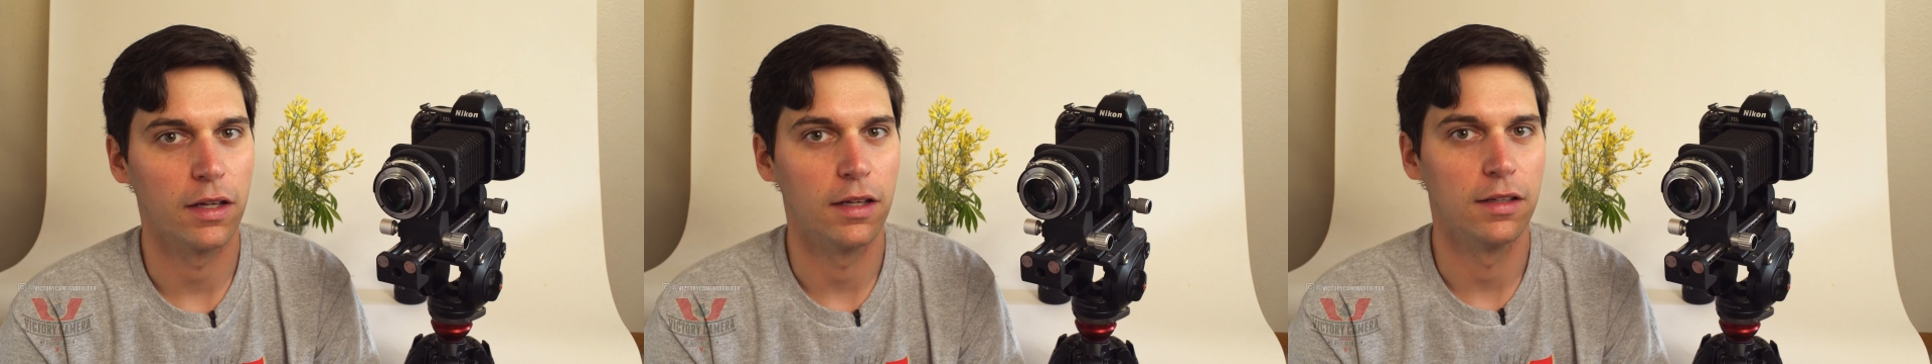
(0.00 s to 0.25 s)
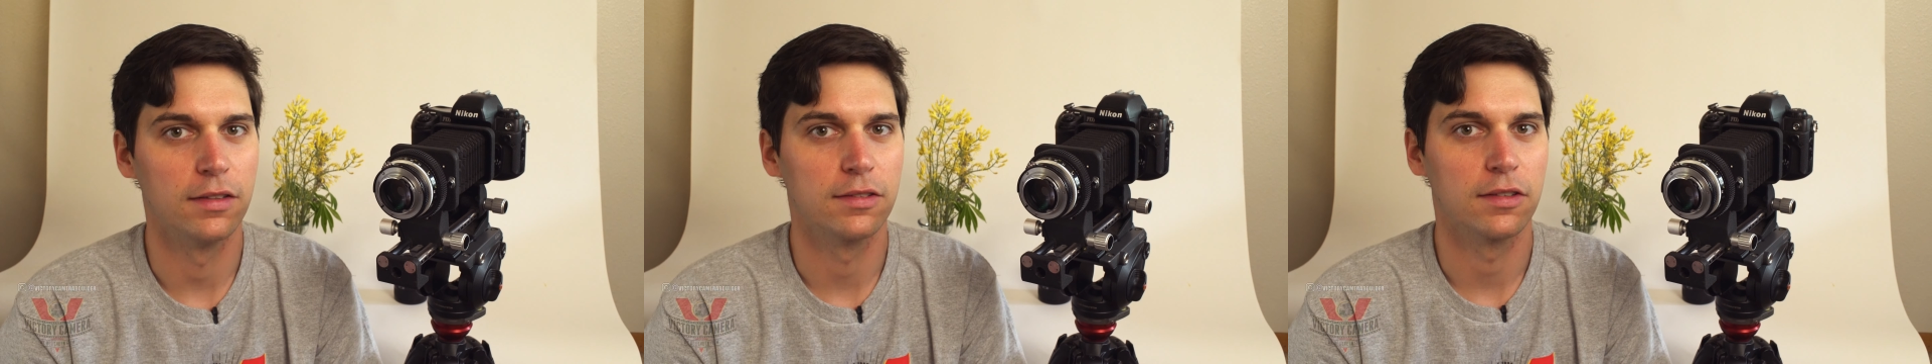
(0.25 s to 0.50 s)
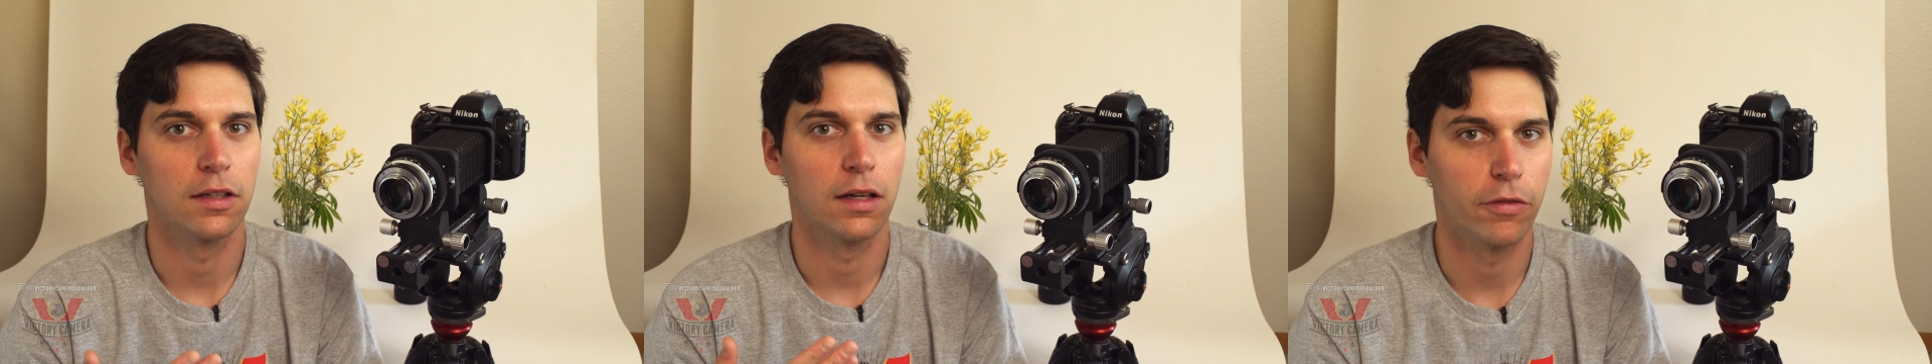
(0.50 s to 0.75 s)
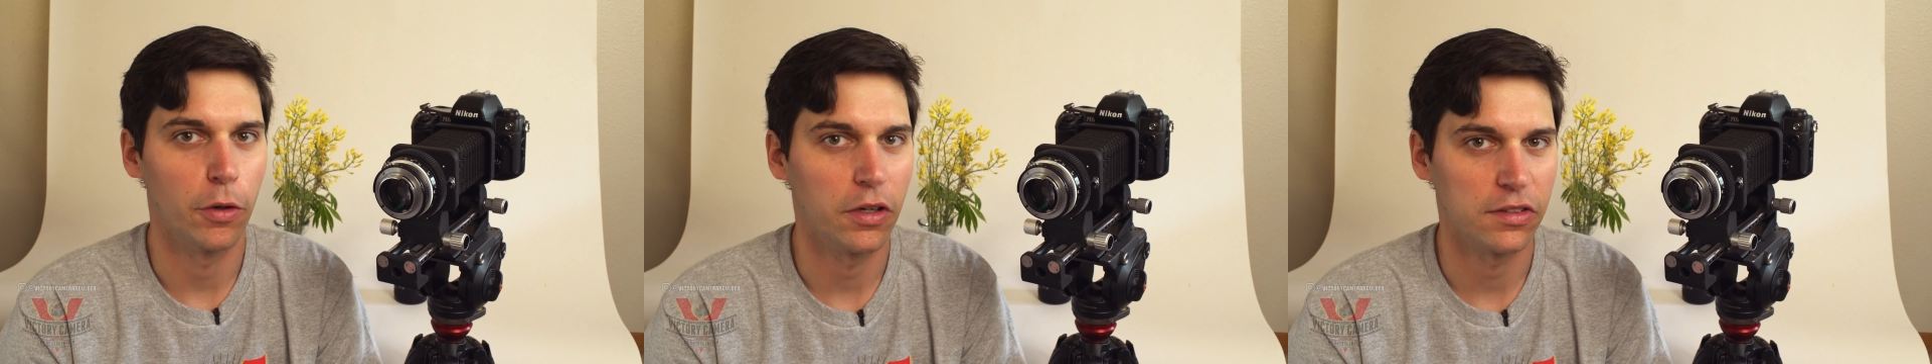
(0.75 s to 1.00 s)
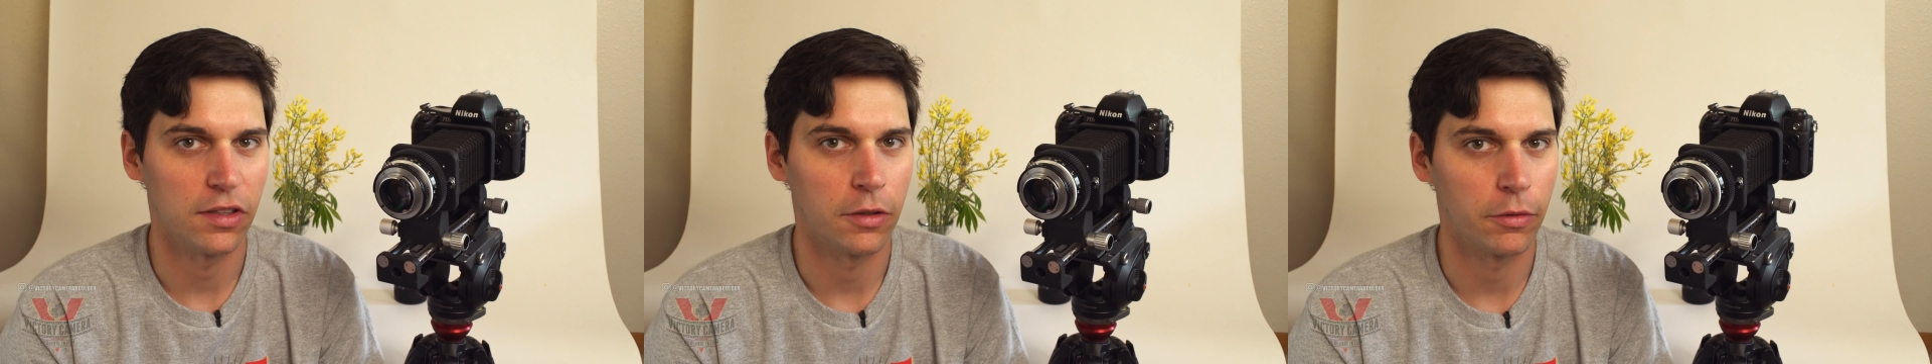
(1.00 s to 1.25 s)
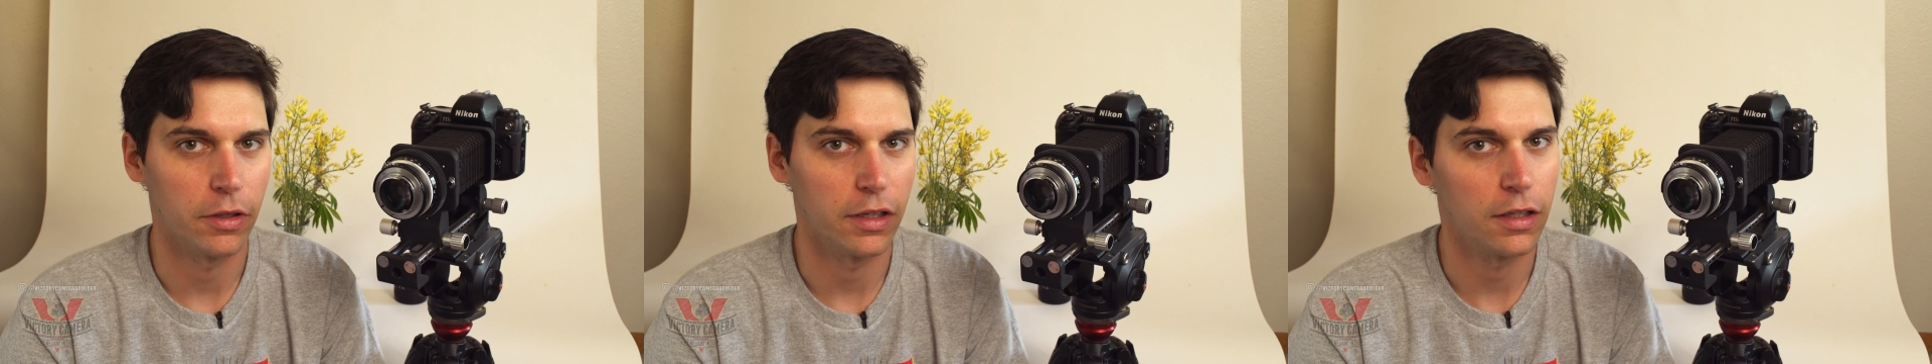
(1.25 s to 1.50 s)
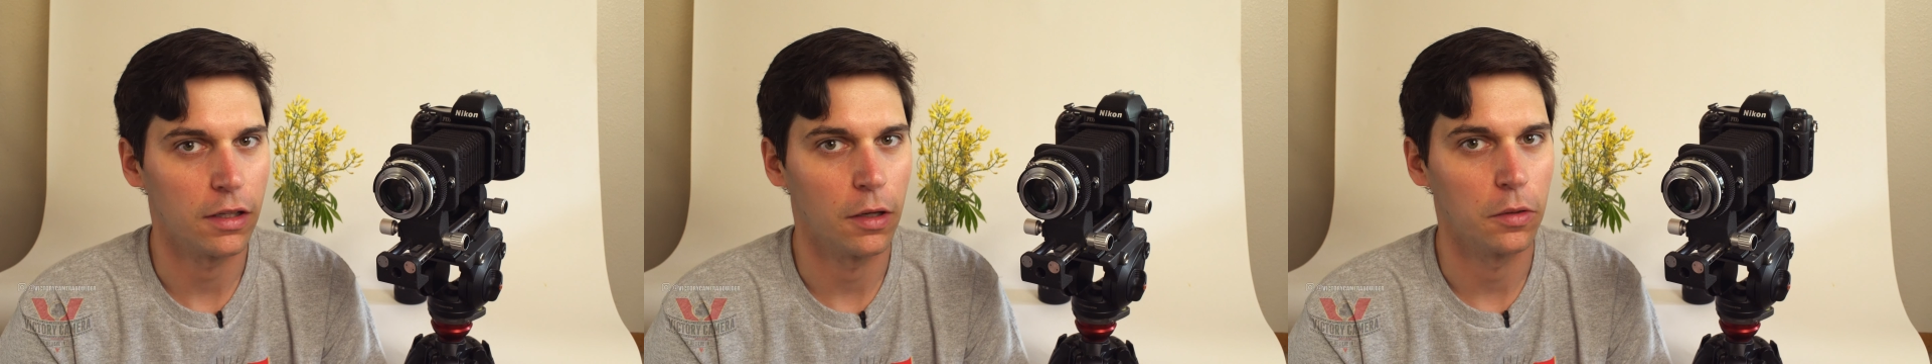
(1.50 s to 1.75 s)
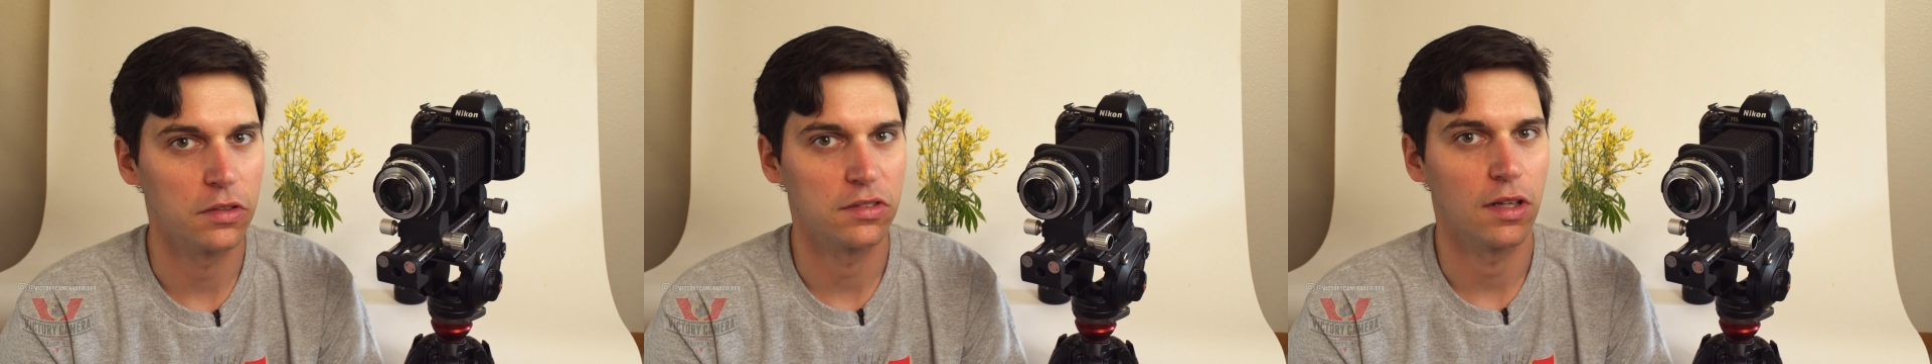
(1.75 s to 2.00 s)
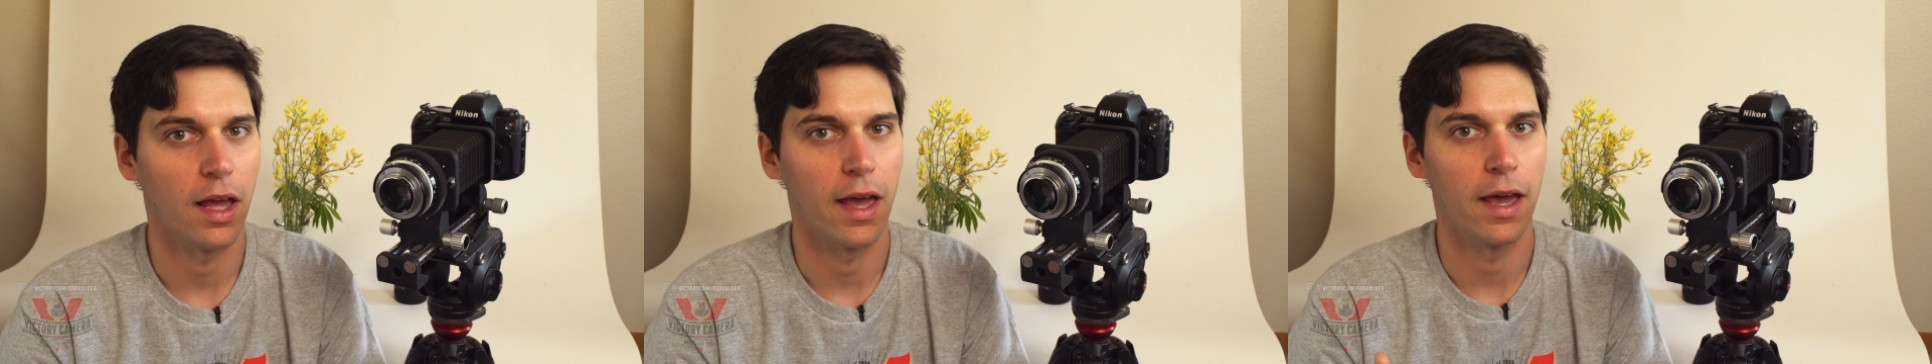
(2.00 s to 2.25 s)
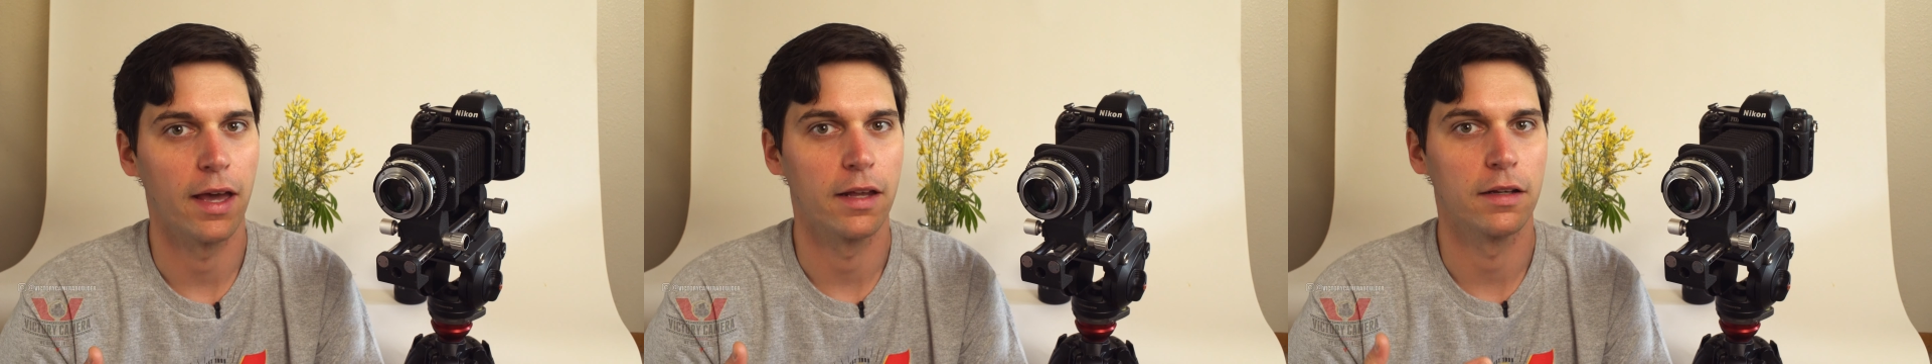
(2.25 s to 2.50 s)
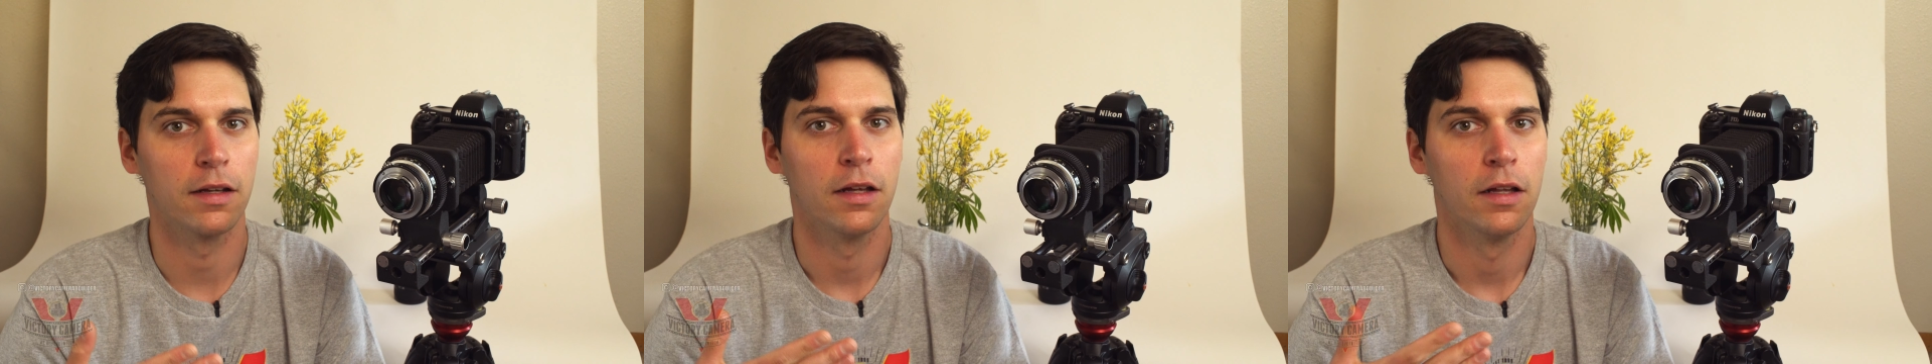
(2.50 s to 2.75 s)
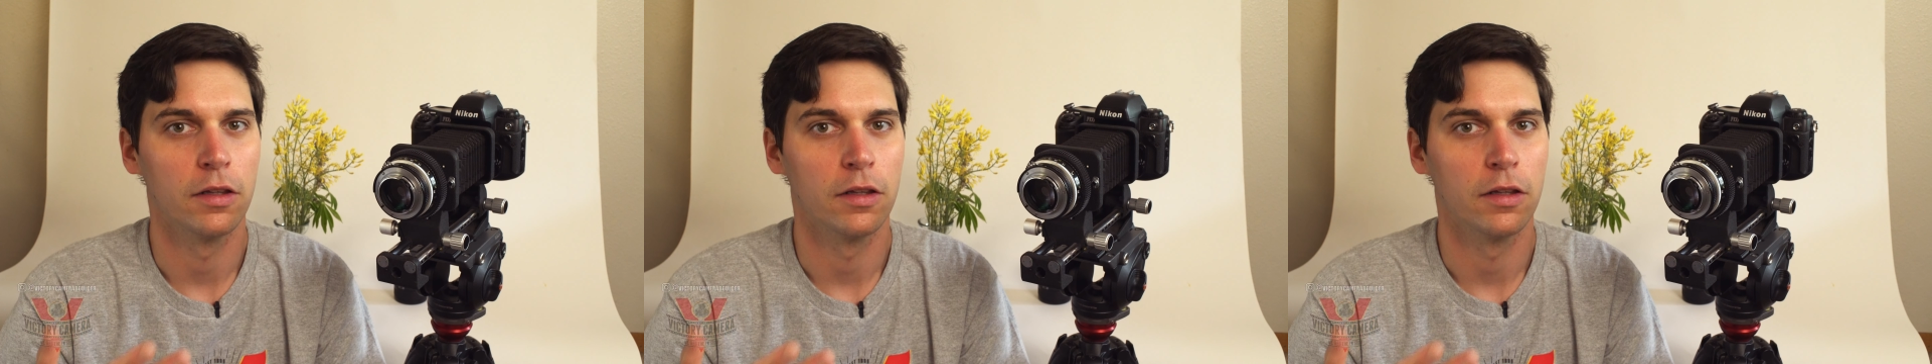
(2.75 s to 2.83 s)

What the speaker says: is focusing really close and